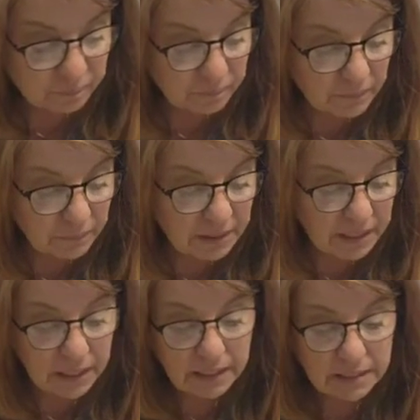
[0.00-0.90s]

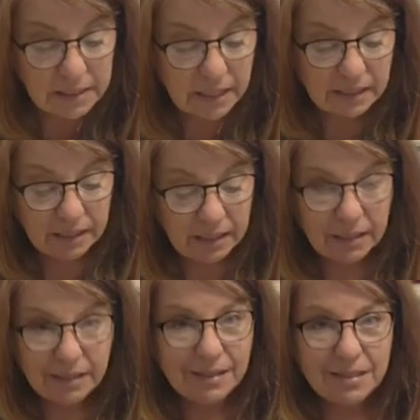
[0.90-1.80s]
because I think
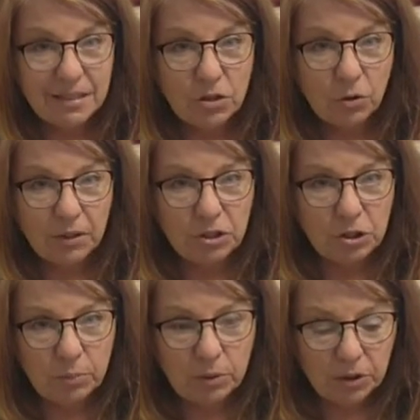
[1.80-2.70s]
this is totally
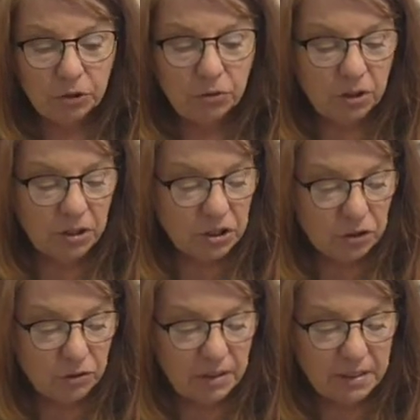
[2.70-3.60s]
doable. You could
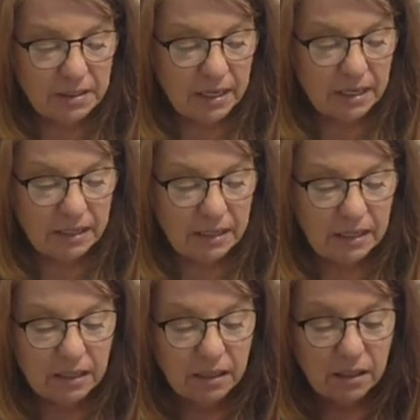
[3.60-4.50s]
do this
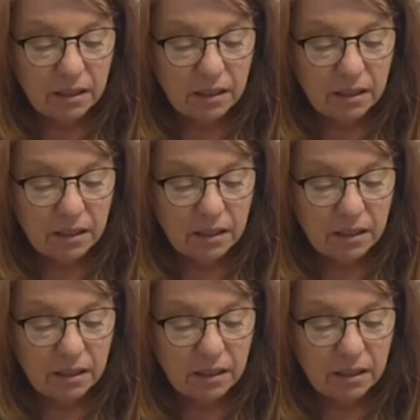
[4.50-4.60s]
technique